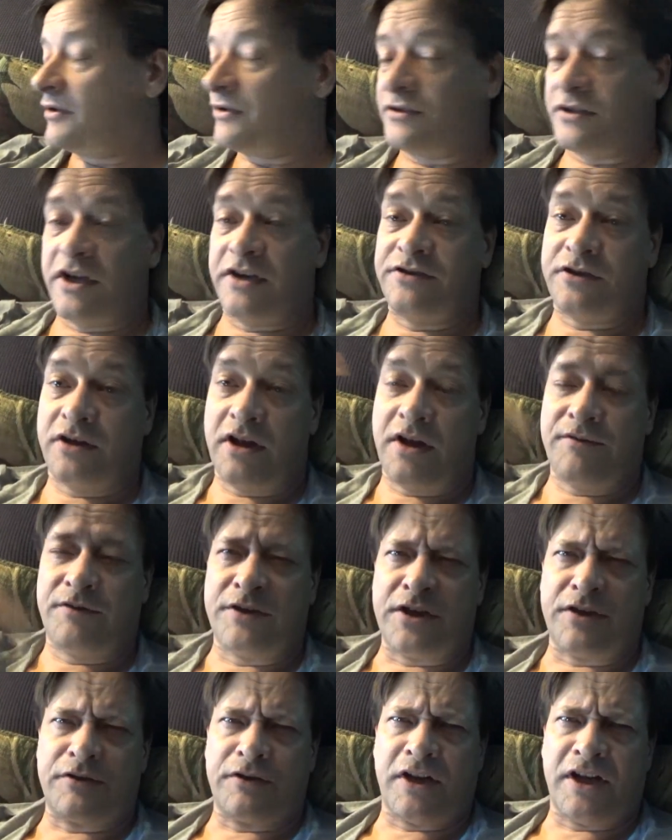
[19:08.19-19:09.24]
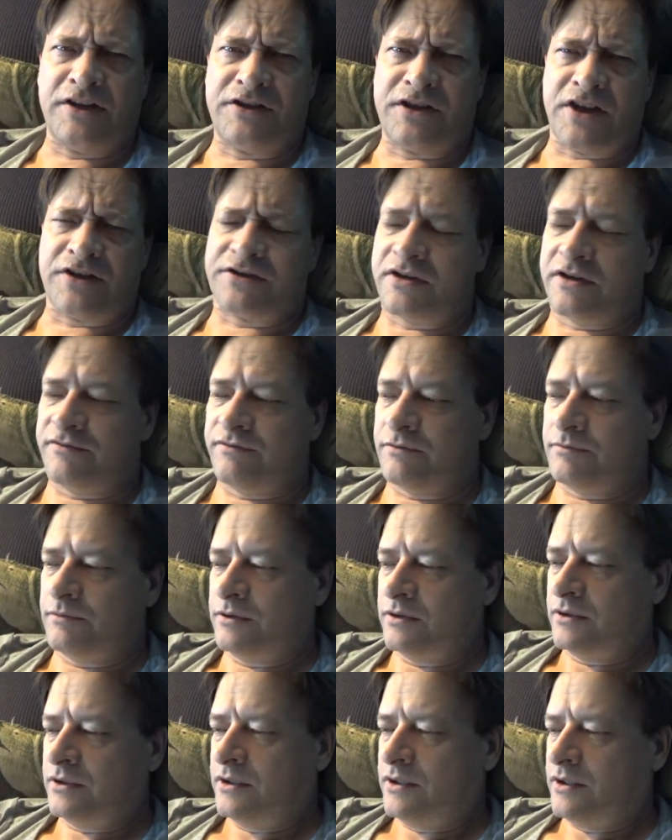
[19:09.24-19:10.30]
because I still have another like dozen of them
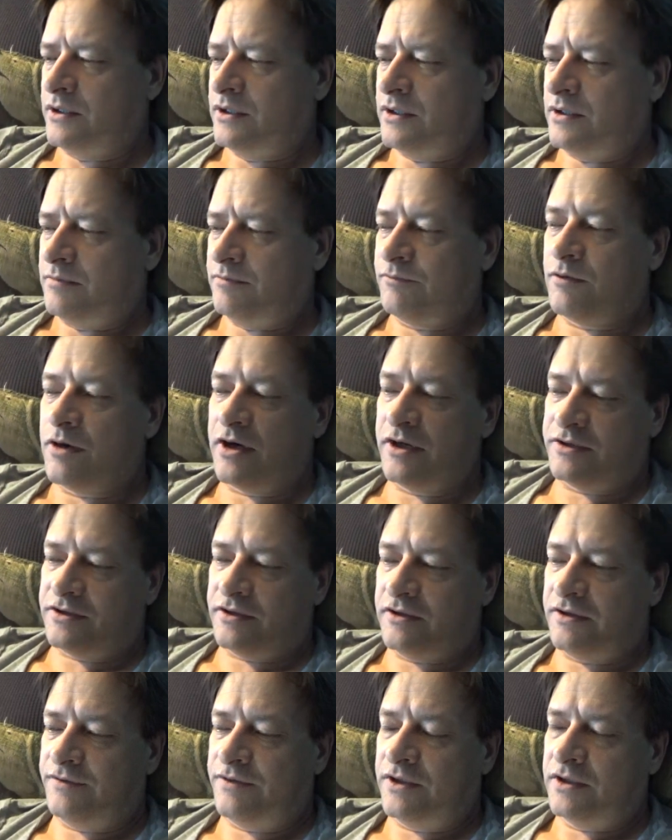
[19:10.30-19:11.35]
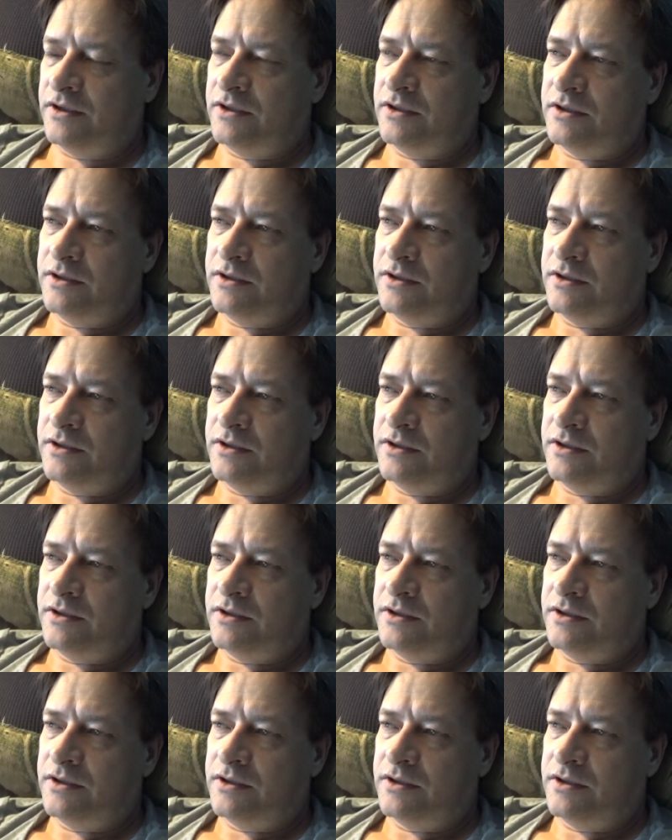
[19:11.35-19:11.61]
before I get to Libby.